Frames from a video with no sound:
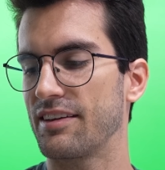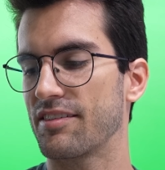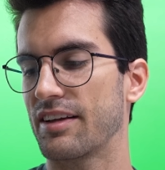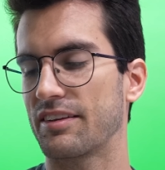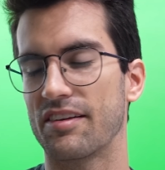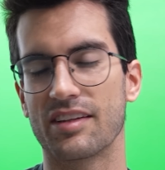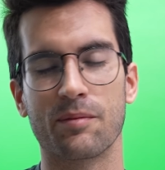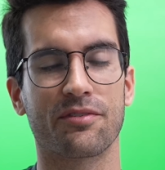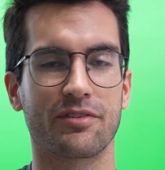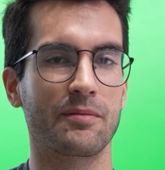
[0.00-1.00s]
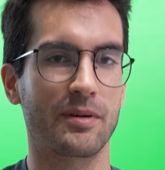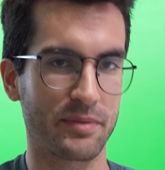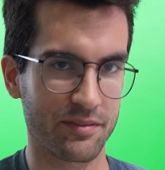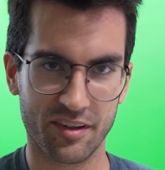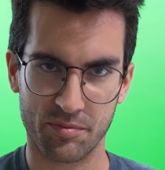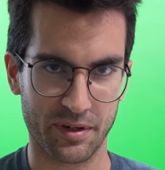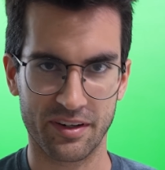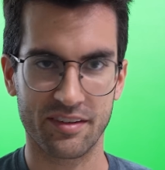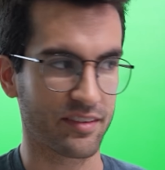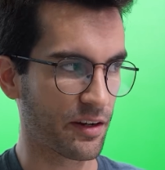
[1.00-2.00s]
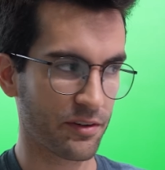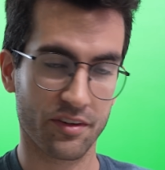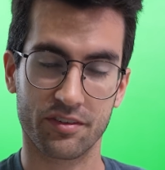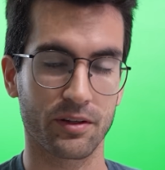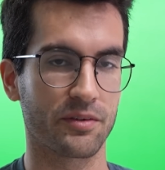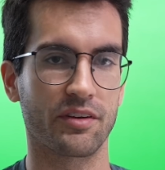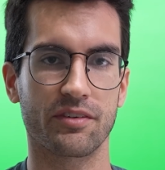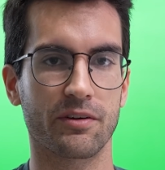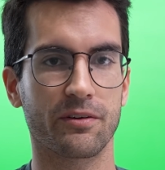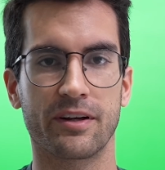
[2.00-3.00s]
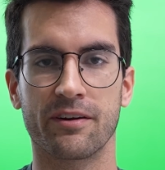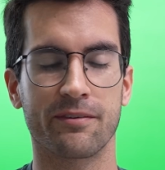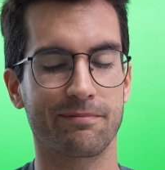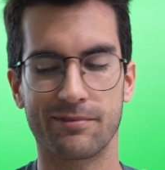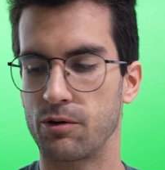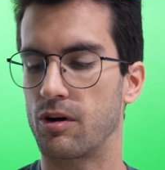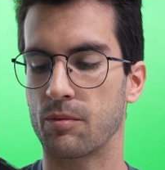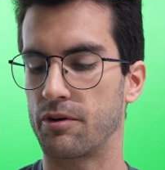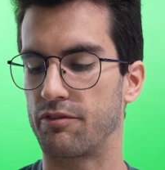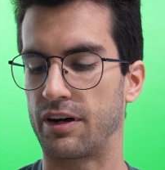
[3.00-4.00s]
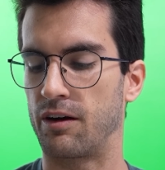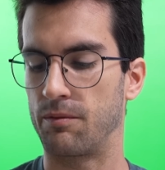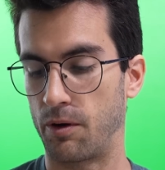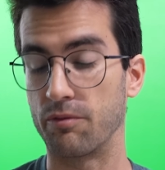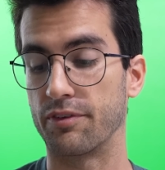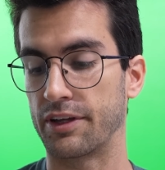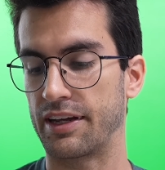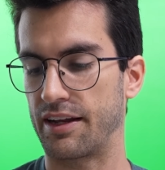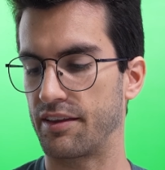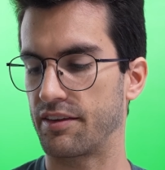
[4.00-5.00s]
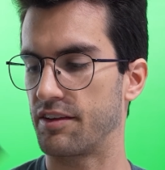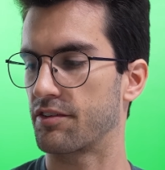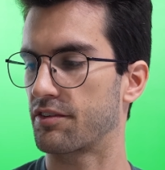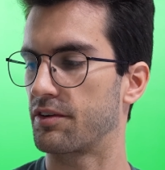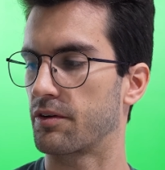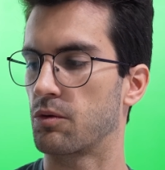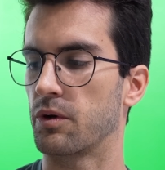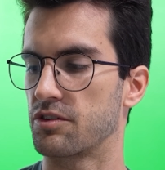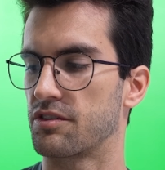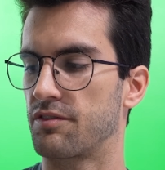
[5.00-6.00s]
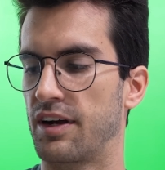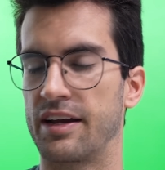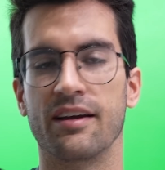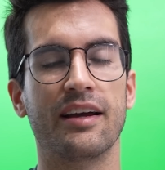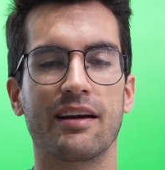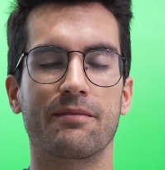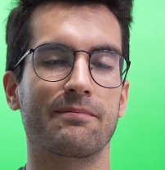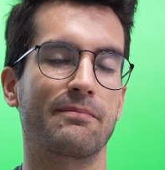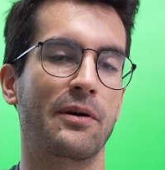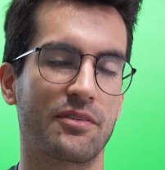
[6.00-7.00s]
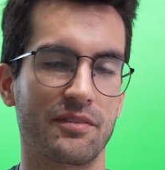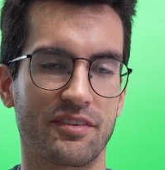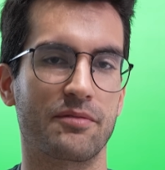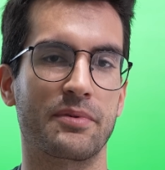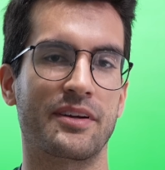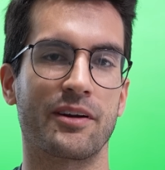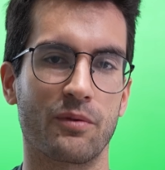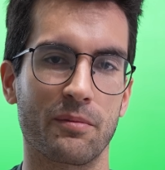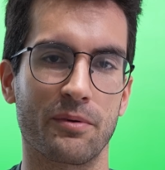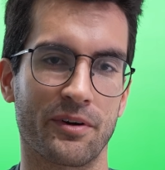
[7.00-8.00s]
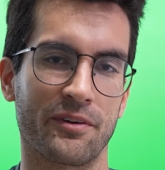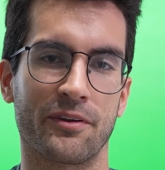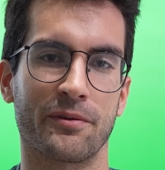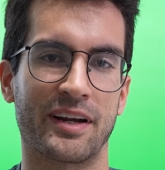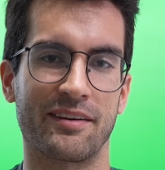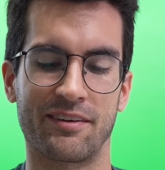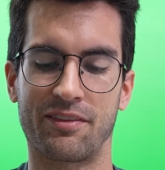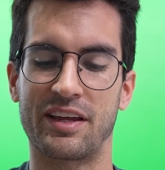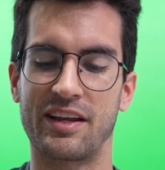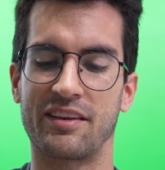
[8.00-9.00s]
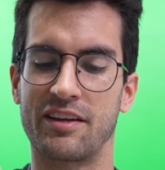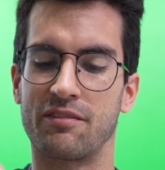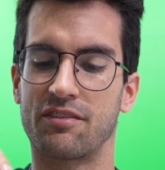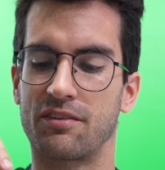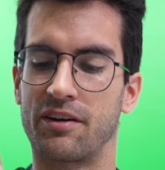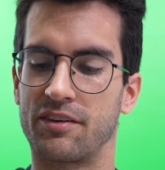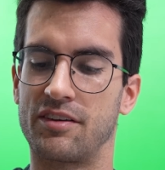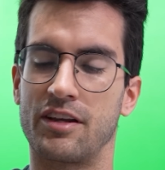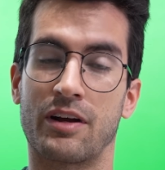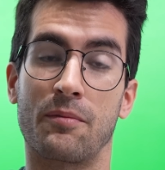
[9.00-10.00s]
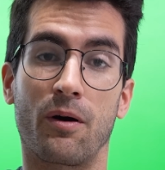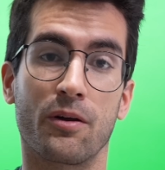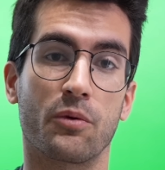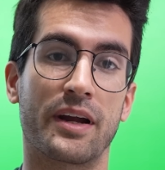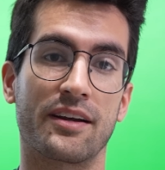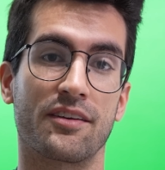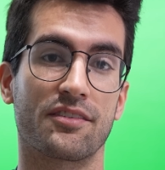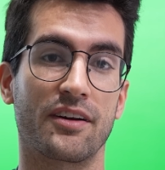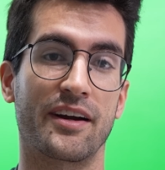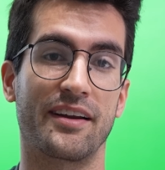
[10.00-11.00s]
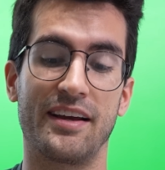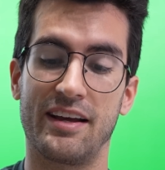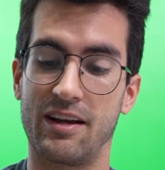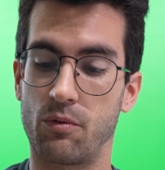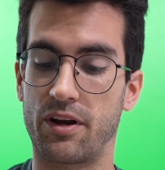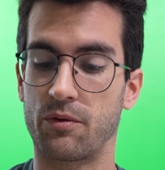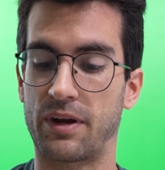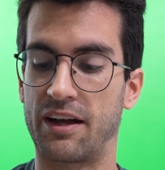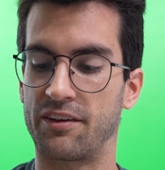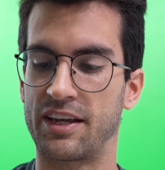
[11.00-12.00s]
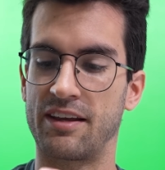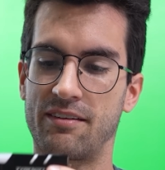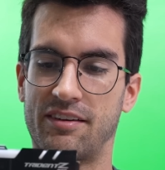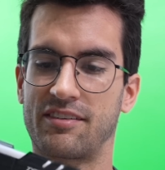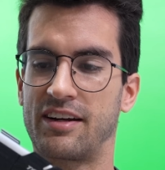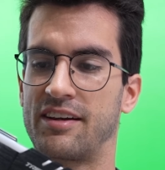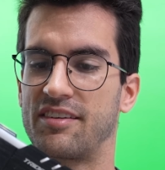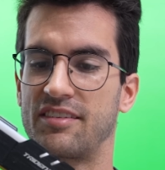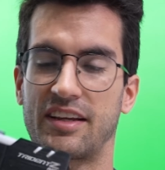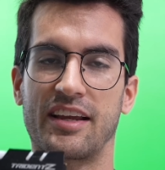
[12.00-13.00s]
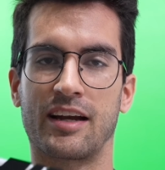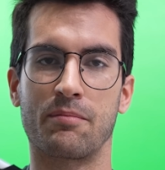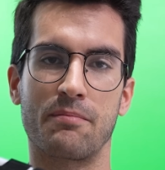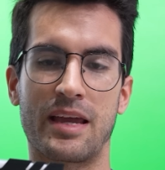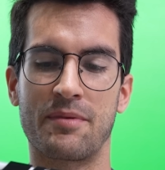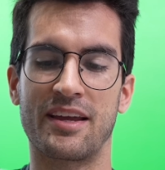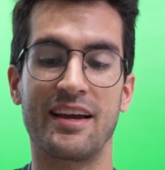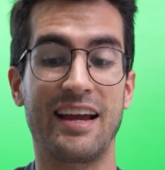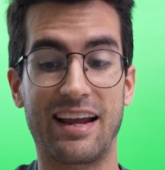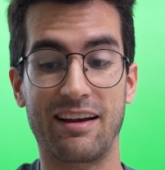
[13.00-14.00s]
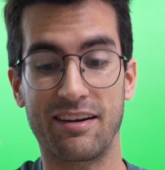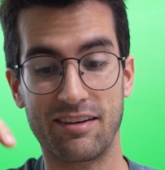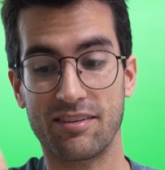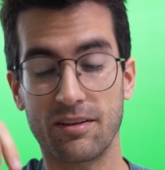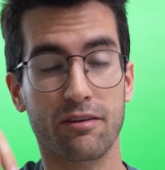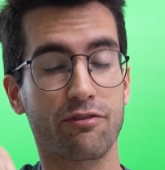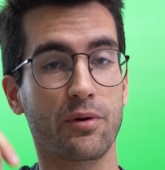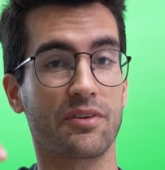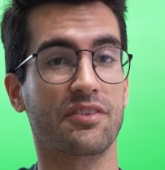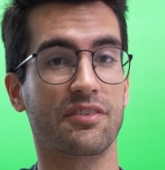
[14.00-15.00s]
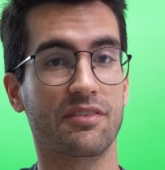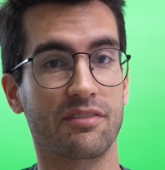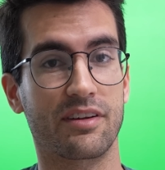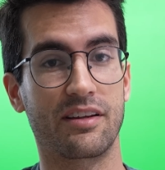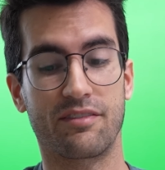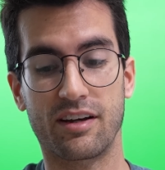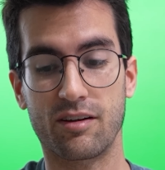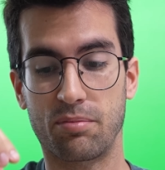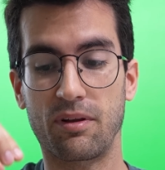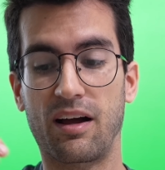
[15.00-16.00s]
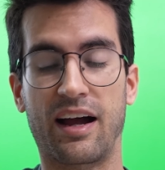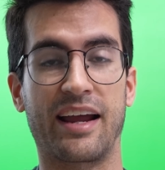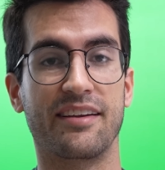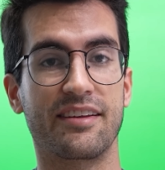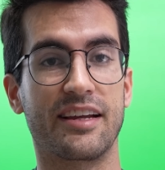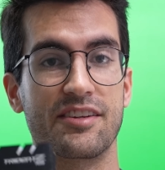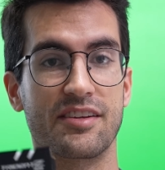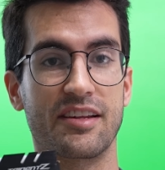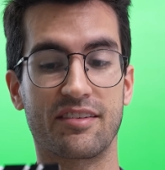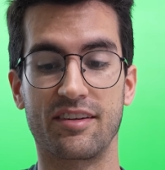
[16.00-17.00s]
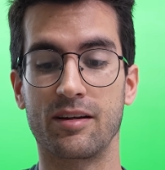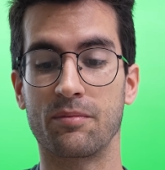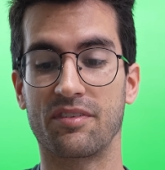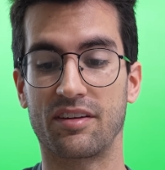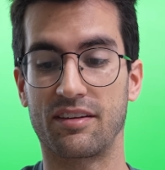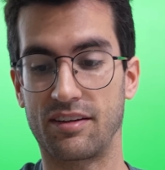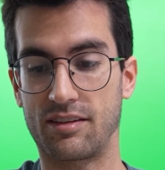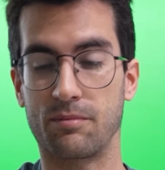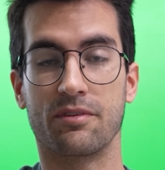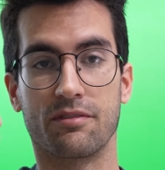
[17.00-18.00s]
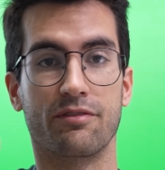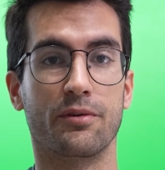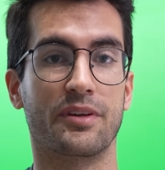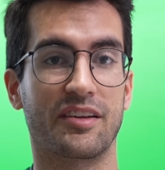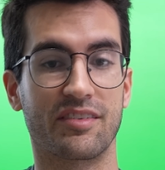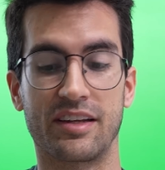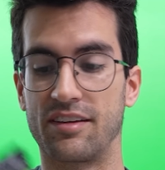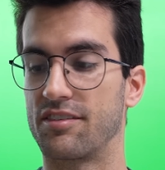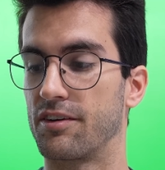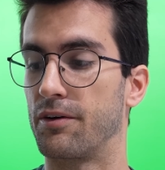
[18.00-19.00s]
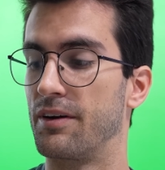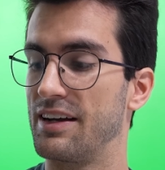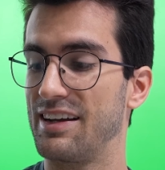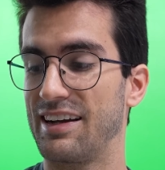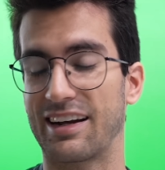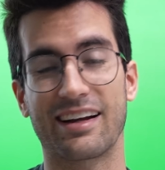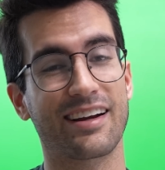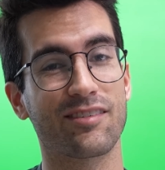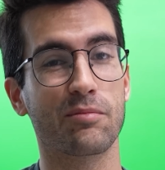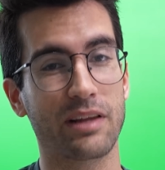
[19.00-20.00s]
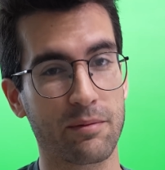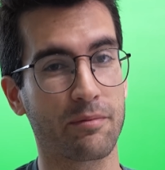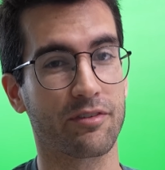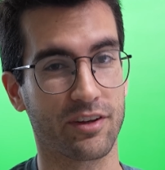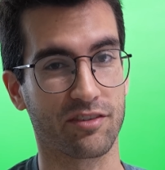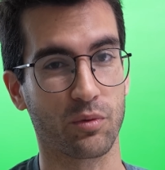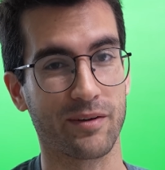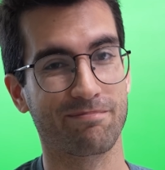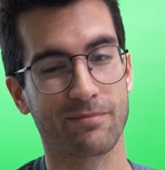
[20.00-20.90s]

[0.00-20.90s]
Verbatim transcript: And this likely stems from a bit of experience. The owner disclosed this earlier, no harm, no foul. Hopefully, I think these are still gonna work just fine. Most of us have been here at one point or another, right? And you're thinking that you've slotted the DRAM all the way into the slot, when in reality, a side is sticking up maybe. It, it, it's a lot of force that you've gotta apply to each of these DIMMs to get them to fully seat. So I kind of don't blame them for this one.